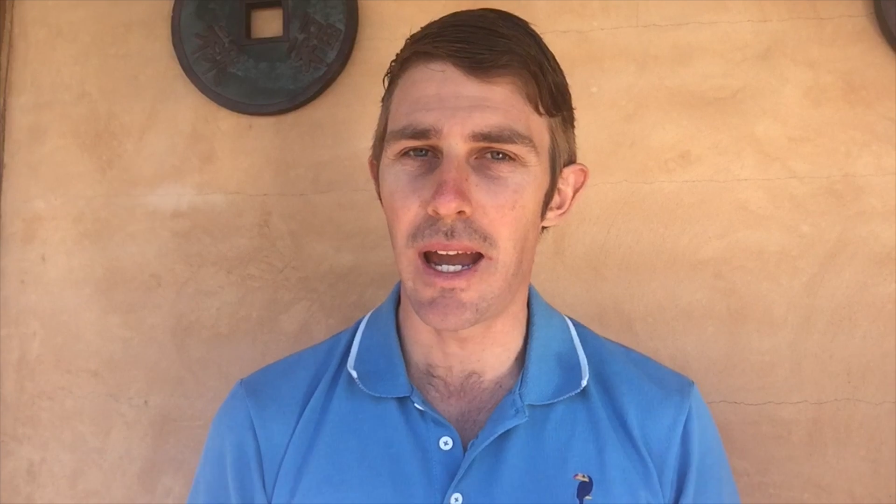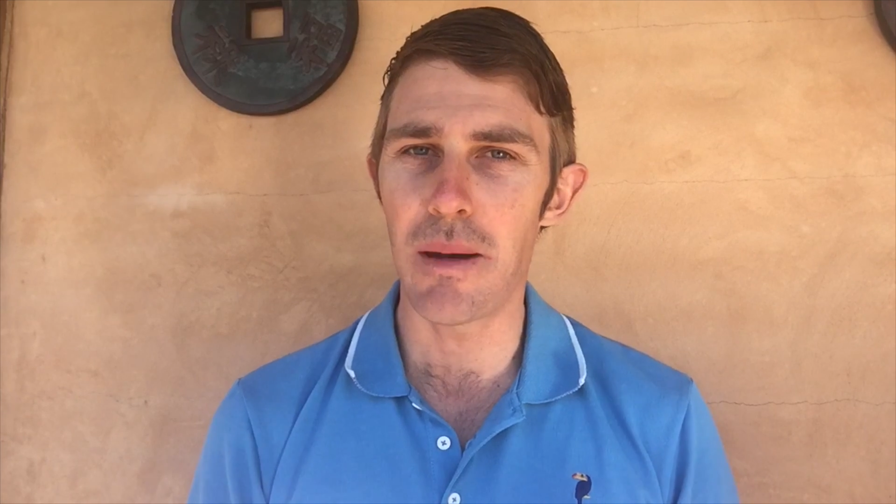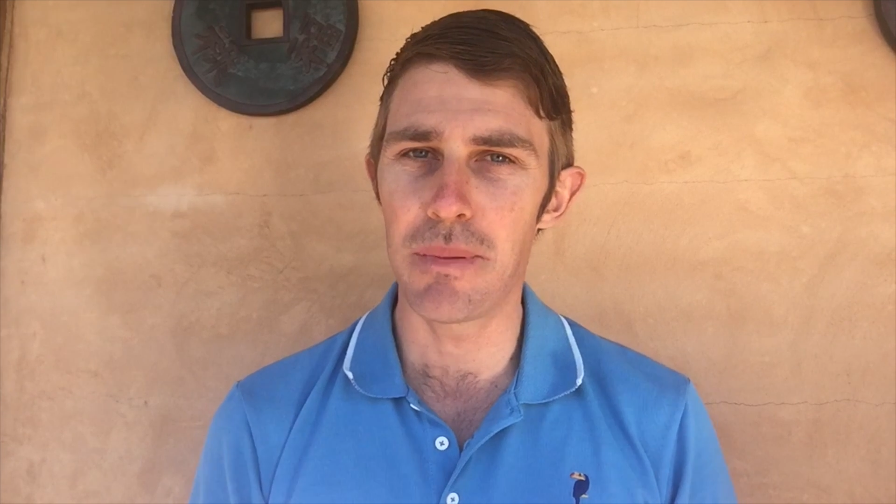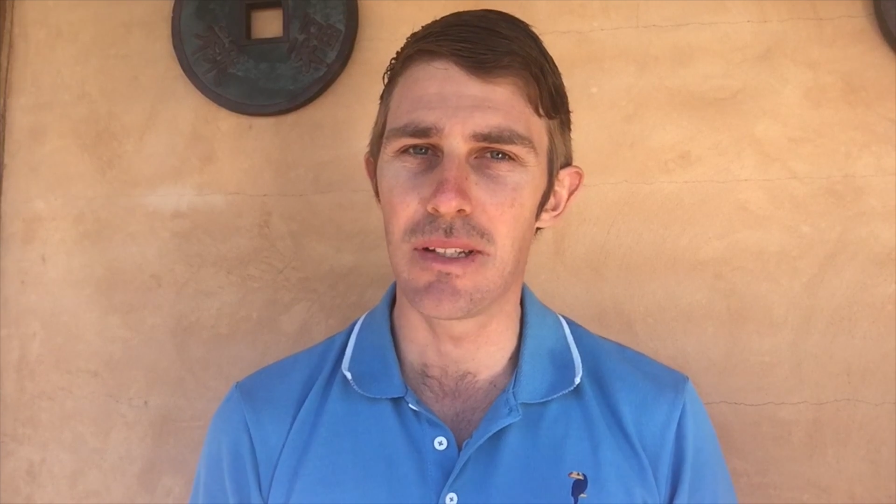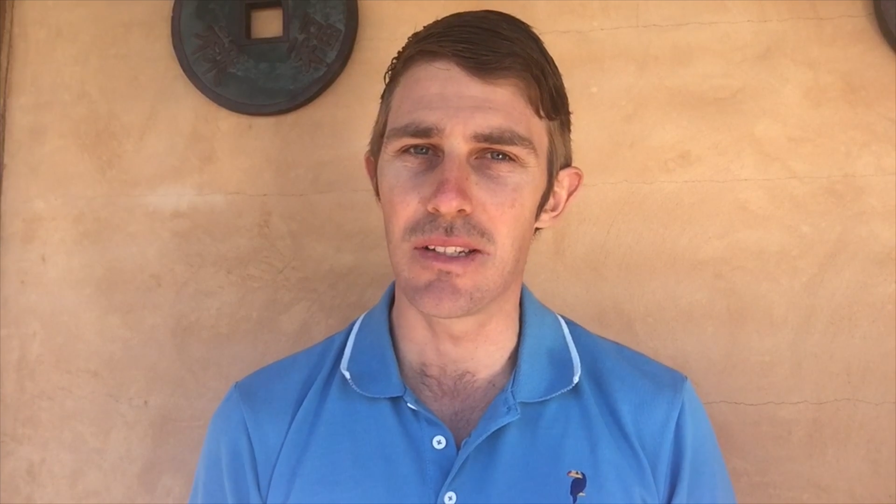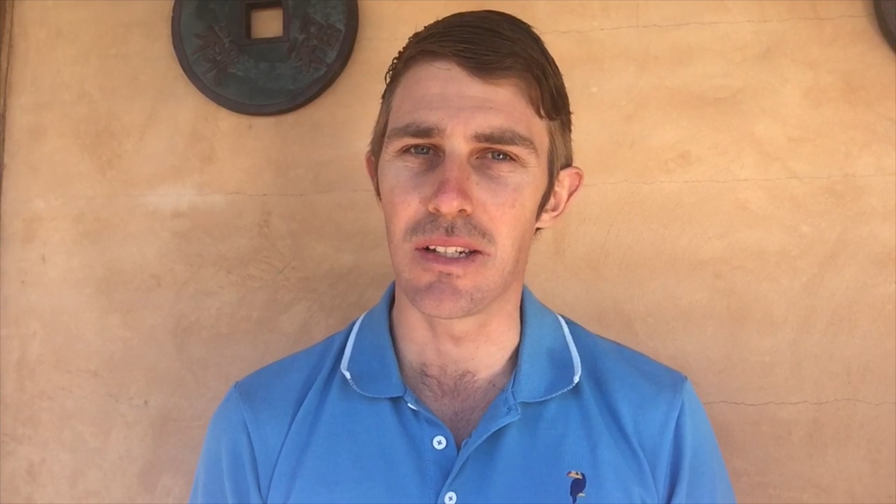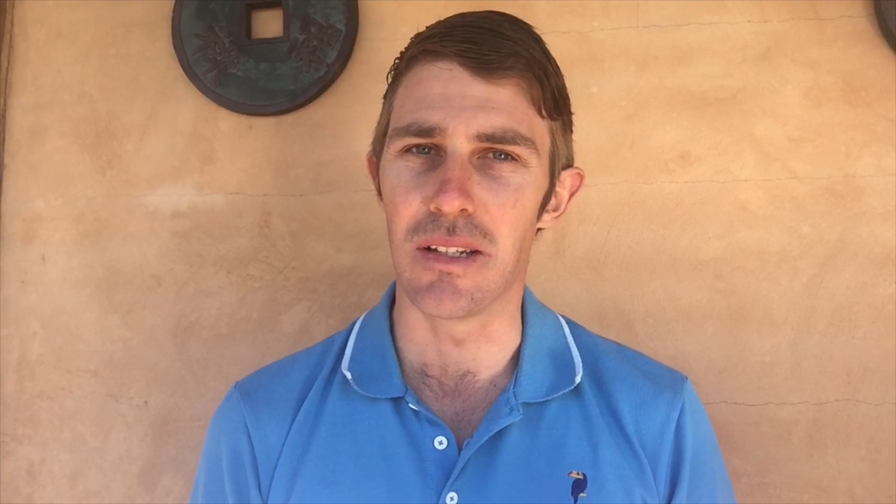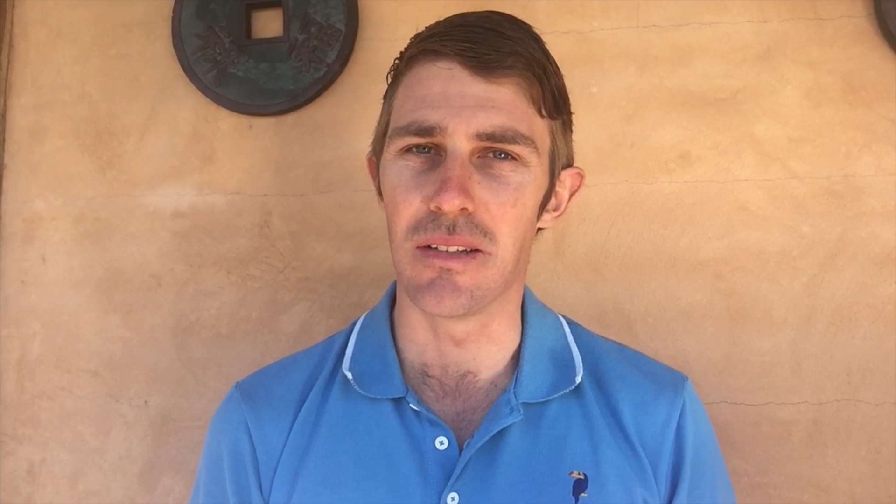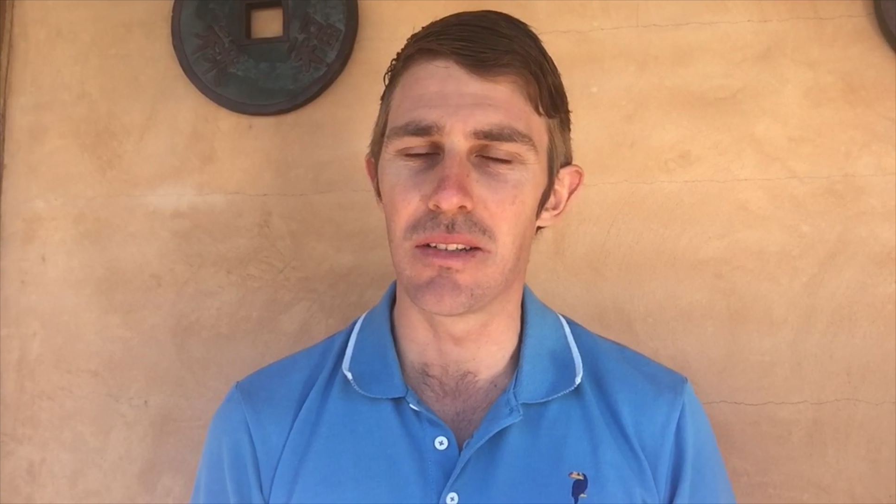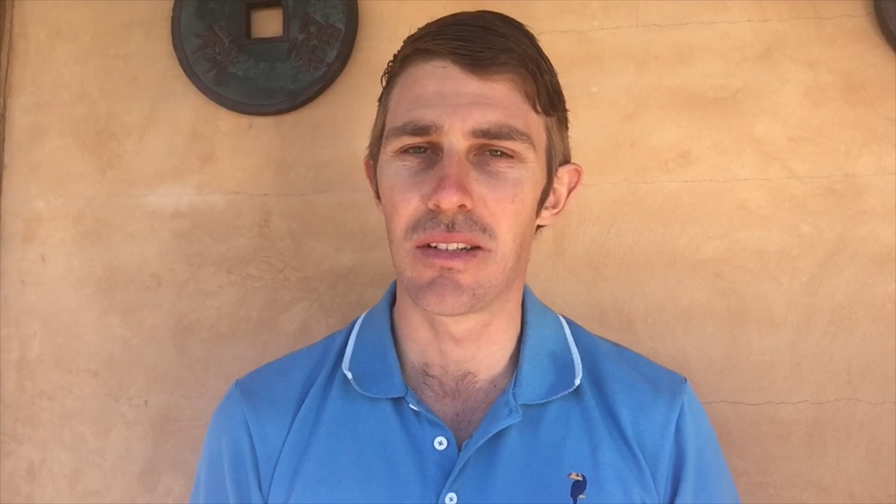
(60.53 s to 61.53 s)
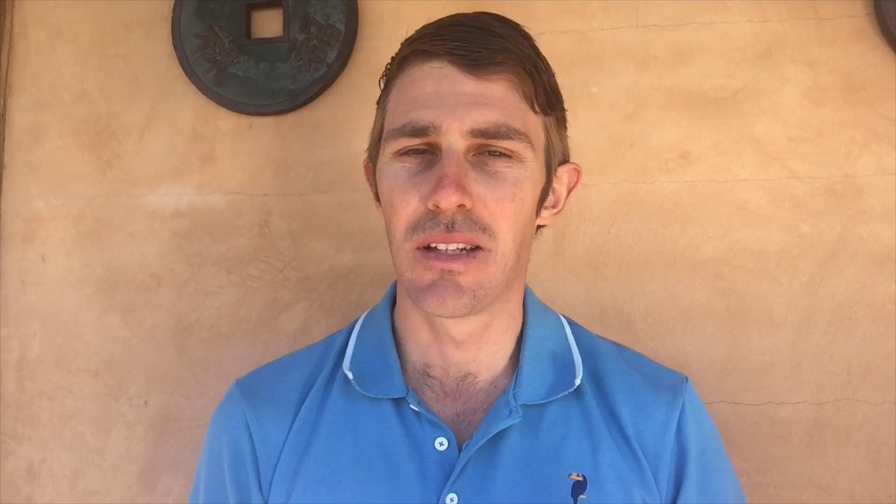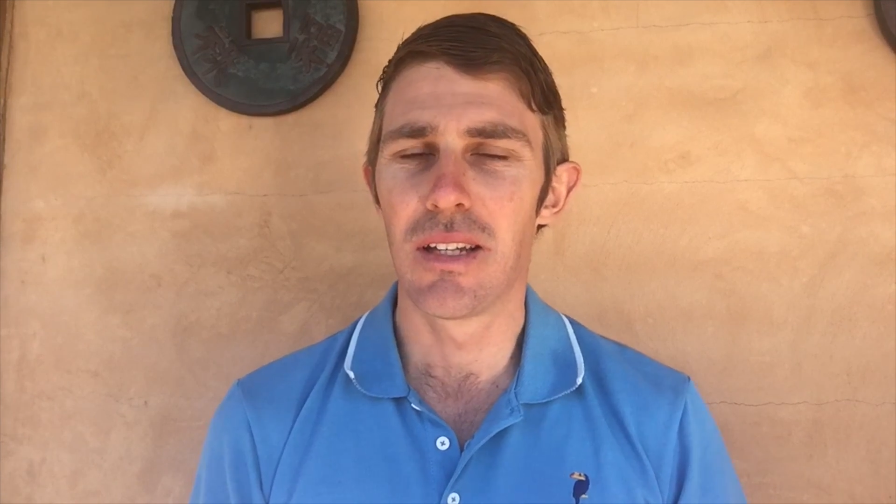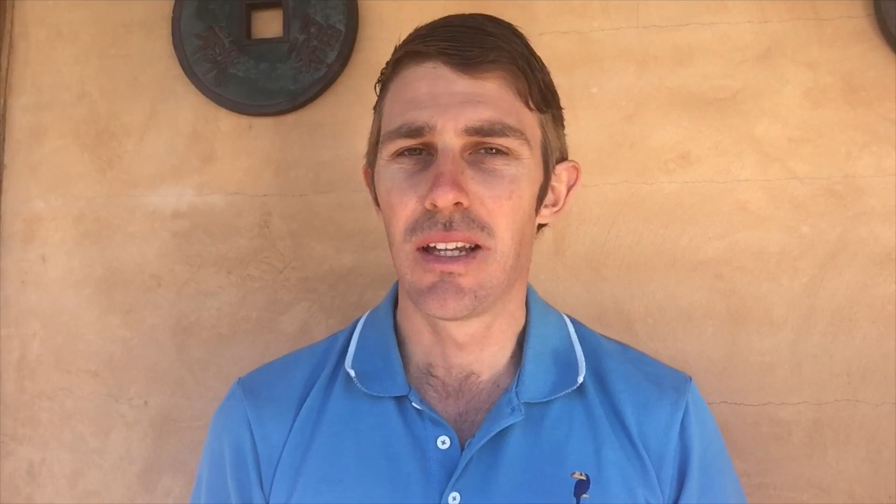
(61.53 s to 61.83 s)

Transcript: happens is